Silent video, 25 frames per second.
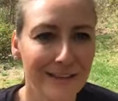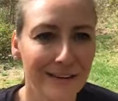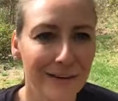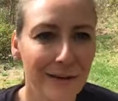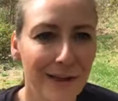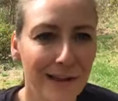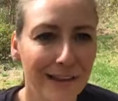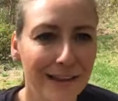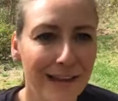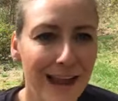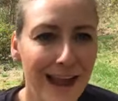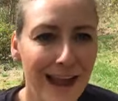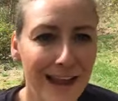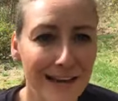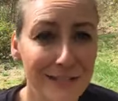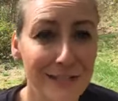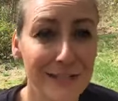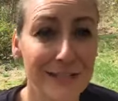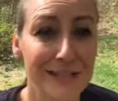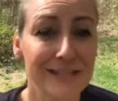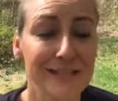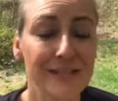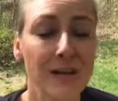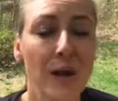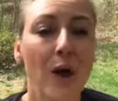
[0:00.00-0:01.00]
The call to
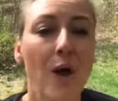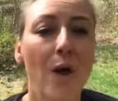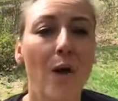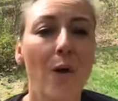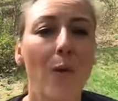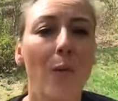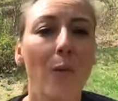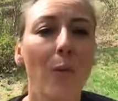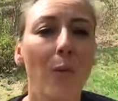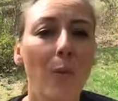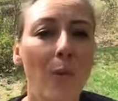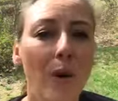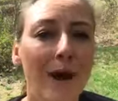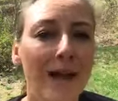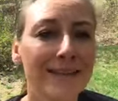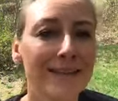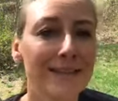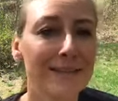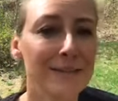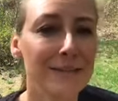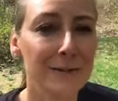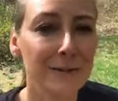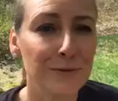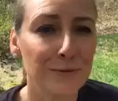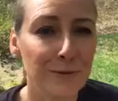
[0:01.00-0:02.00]
action is, what
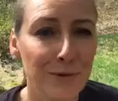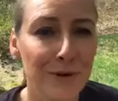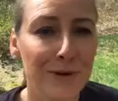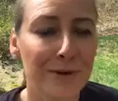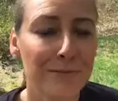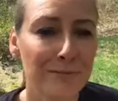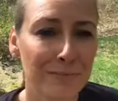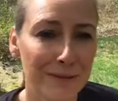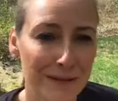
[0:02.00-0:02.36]
do you want